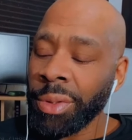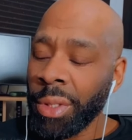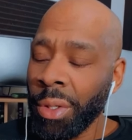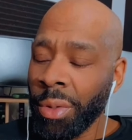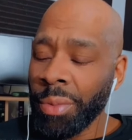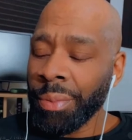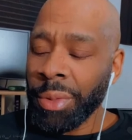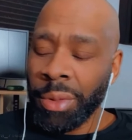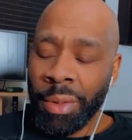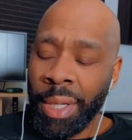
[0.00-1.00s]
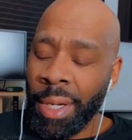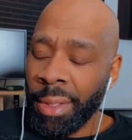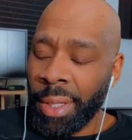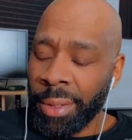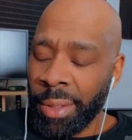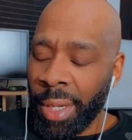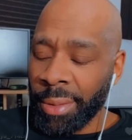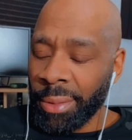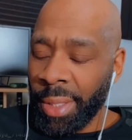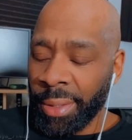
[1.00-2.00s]
So, you know, y'all,
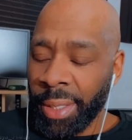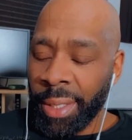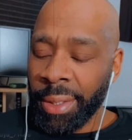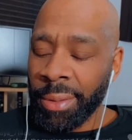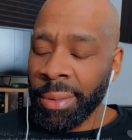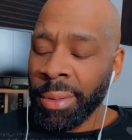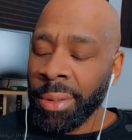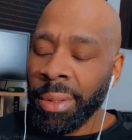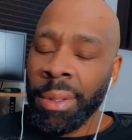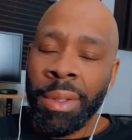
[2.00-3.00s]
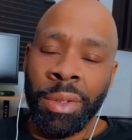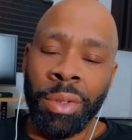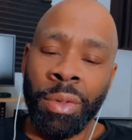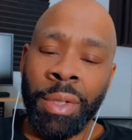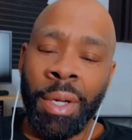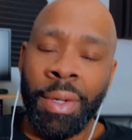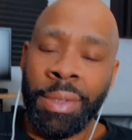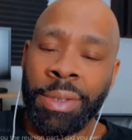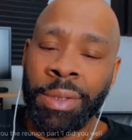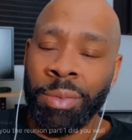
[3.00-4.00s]
I get it. You know,
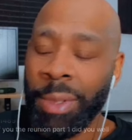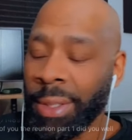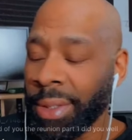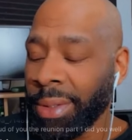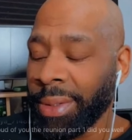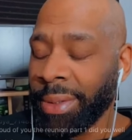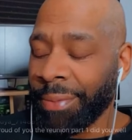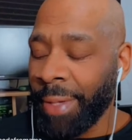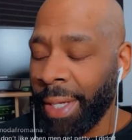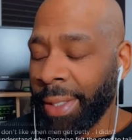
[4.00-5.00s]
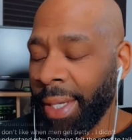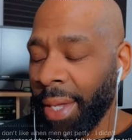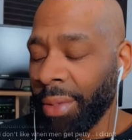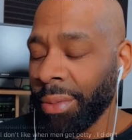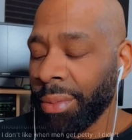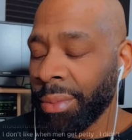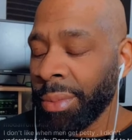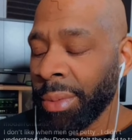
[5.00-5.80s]
y'all are just really finding out.